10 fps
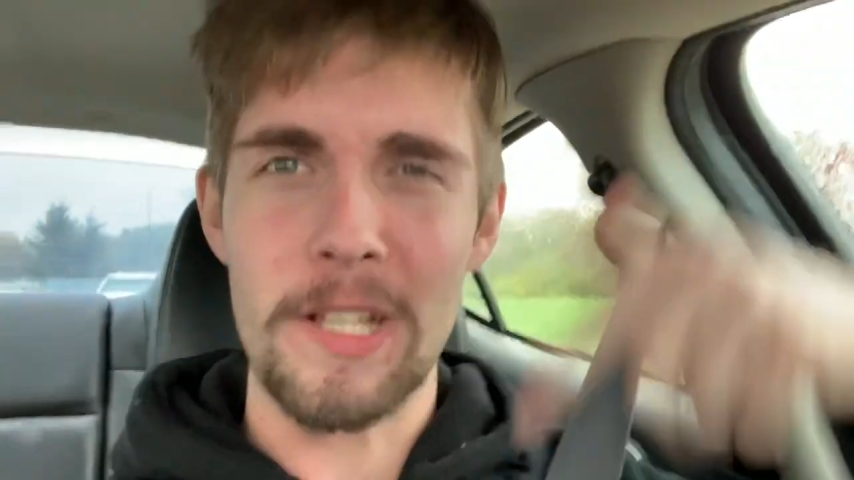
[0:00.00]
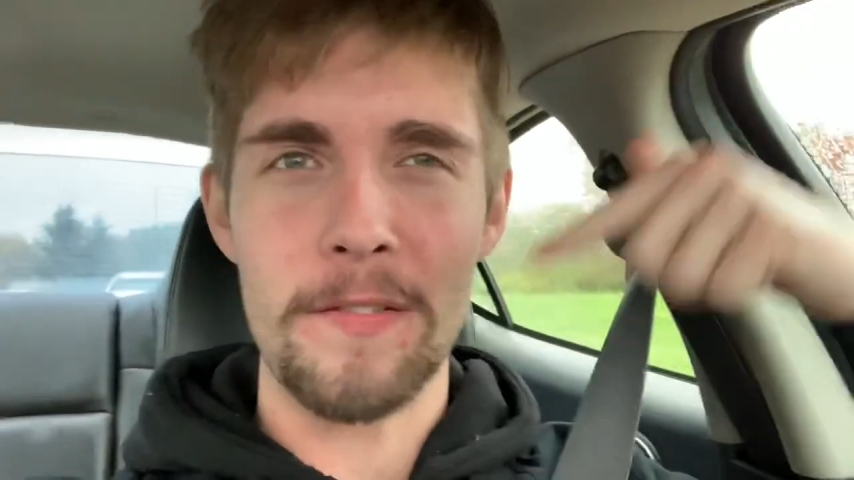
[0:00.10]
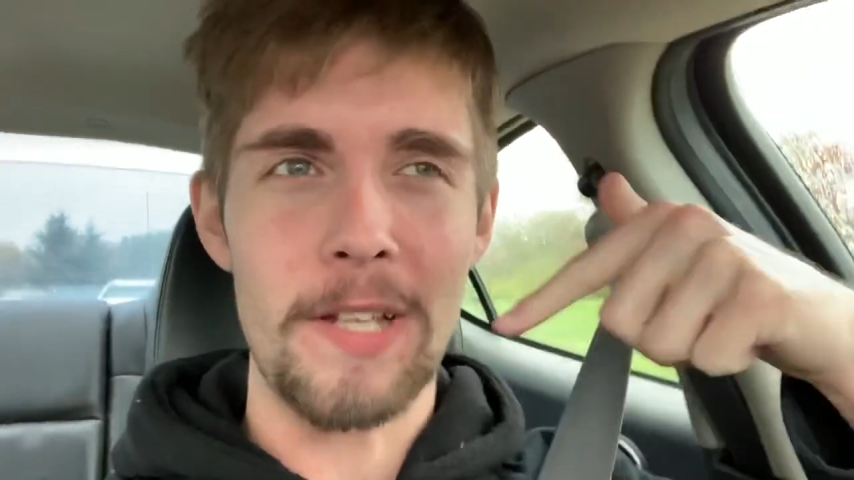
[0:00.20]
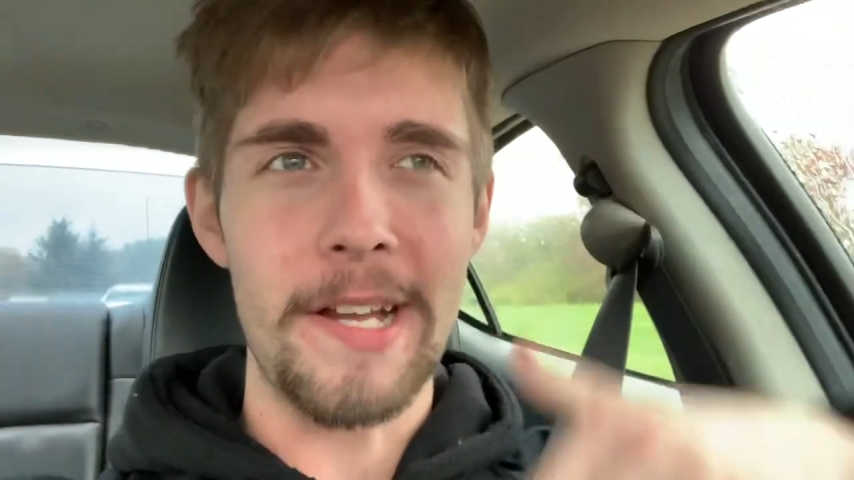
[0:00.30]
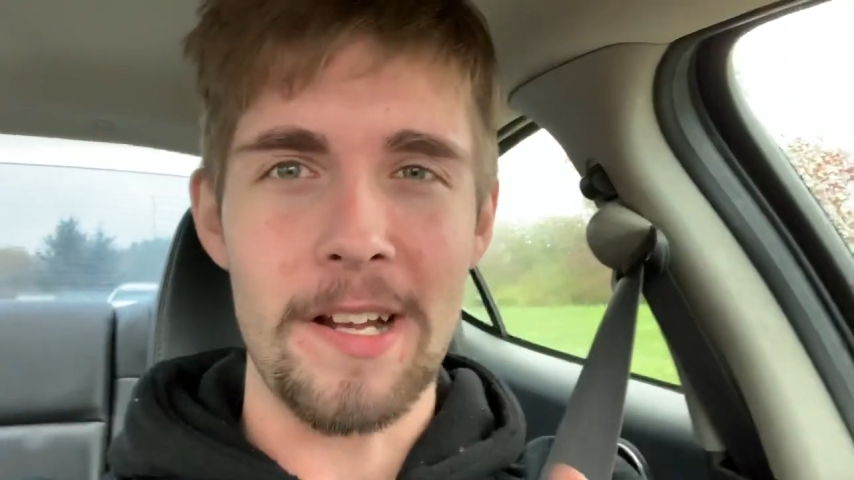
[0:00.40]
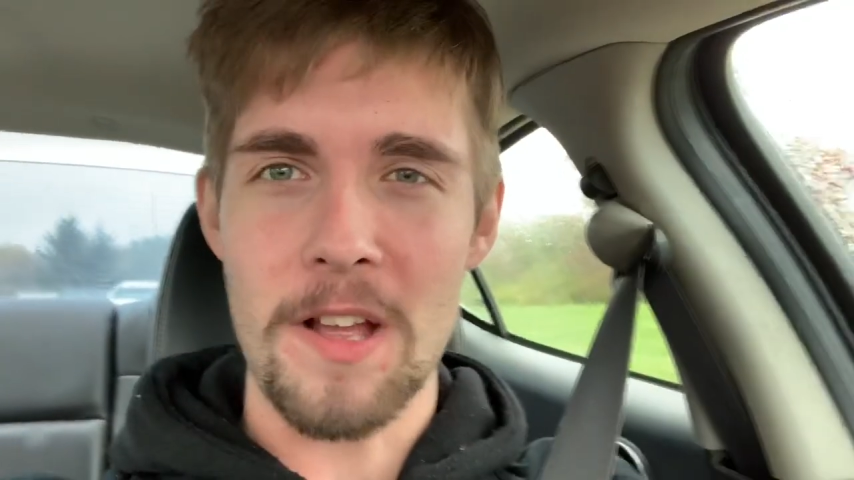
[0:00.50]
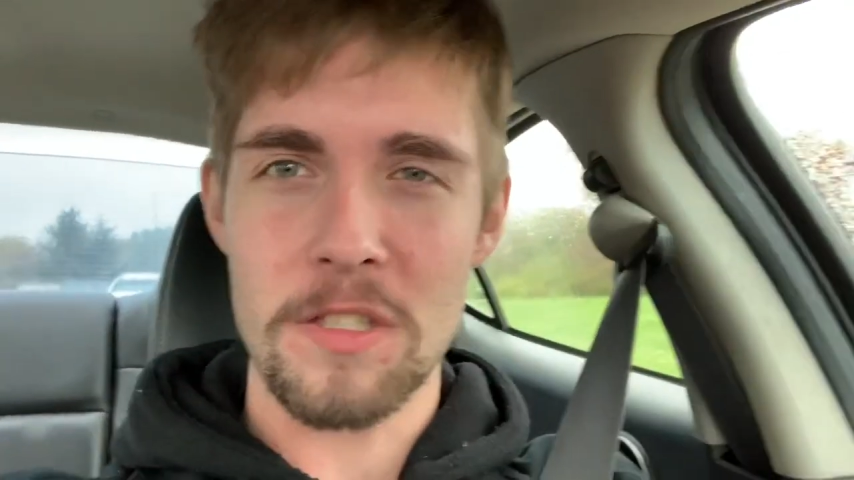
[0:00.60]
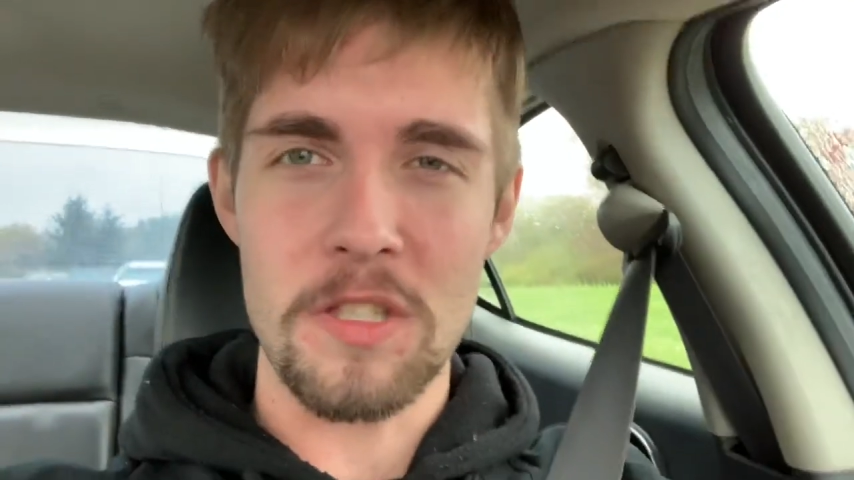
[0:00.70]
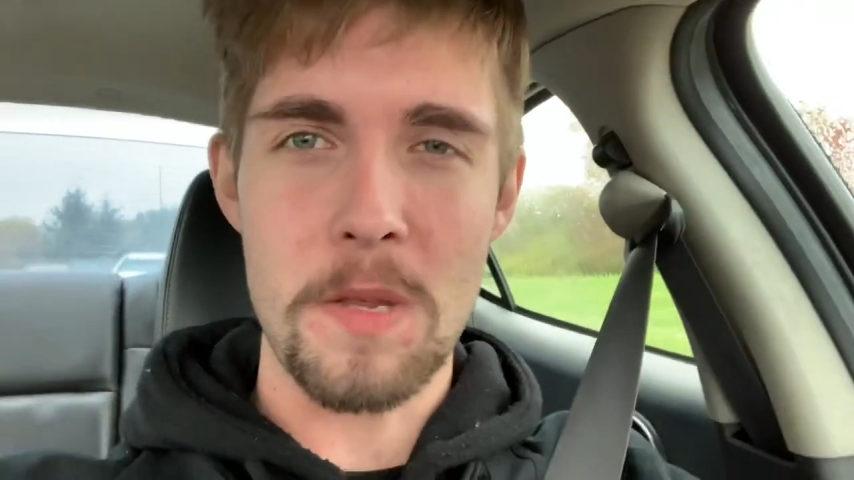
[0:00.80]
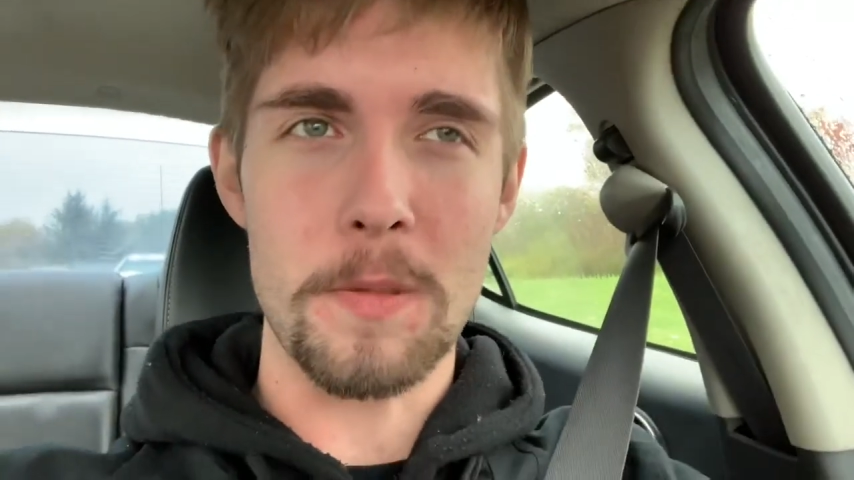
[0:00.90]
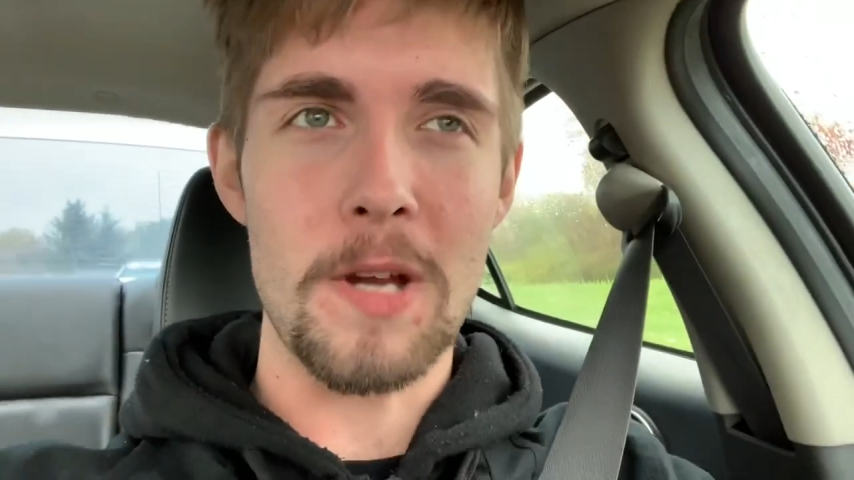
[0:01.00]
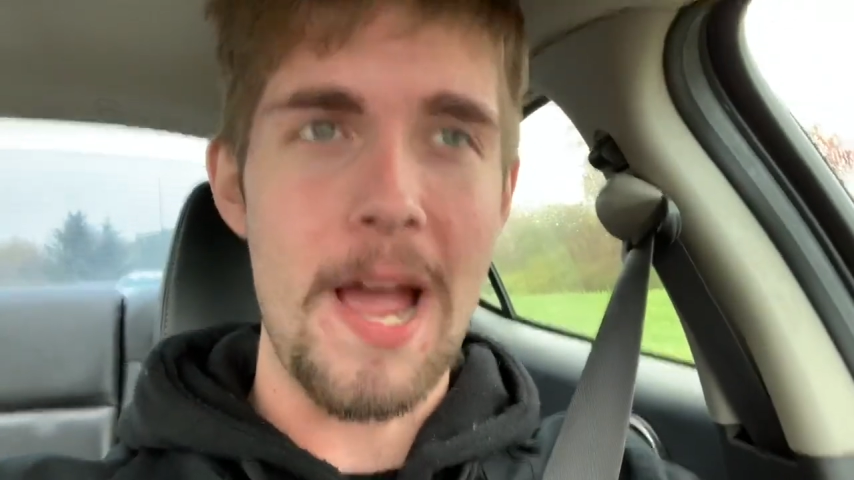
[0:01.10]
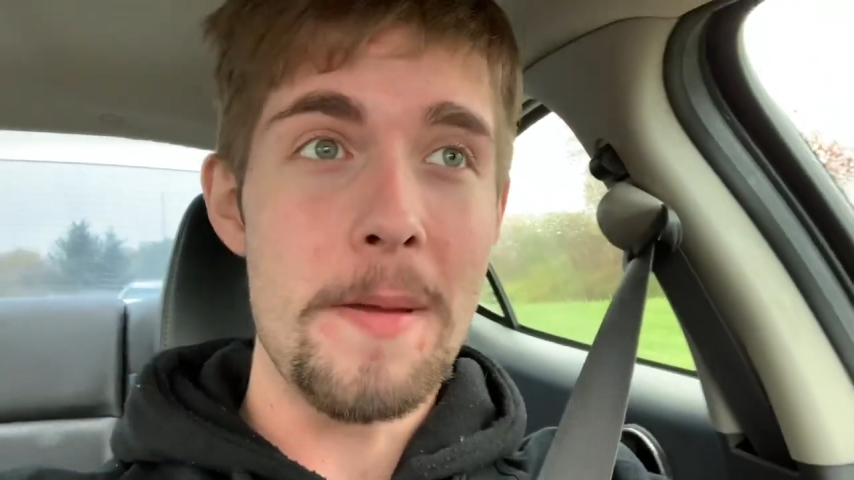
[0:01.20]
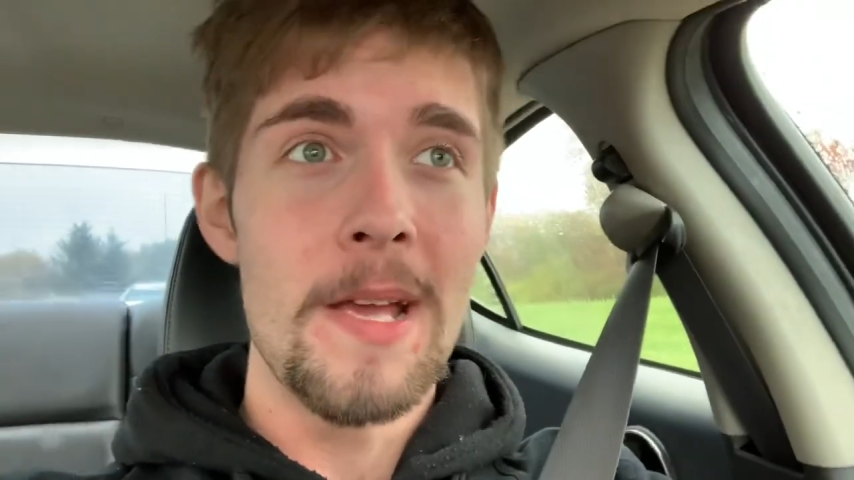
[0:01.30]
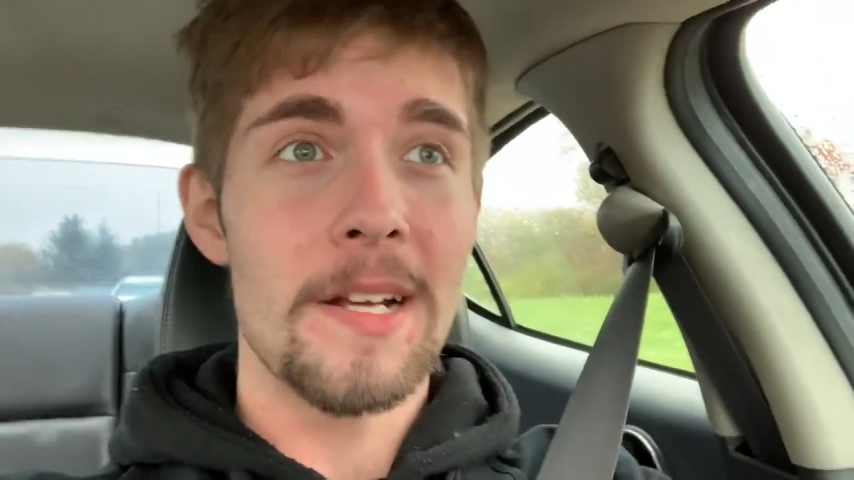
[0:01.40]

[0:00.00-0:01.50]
to leave a like and also subscribe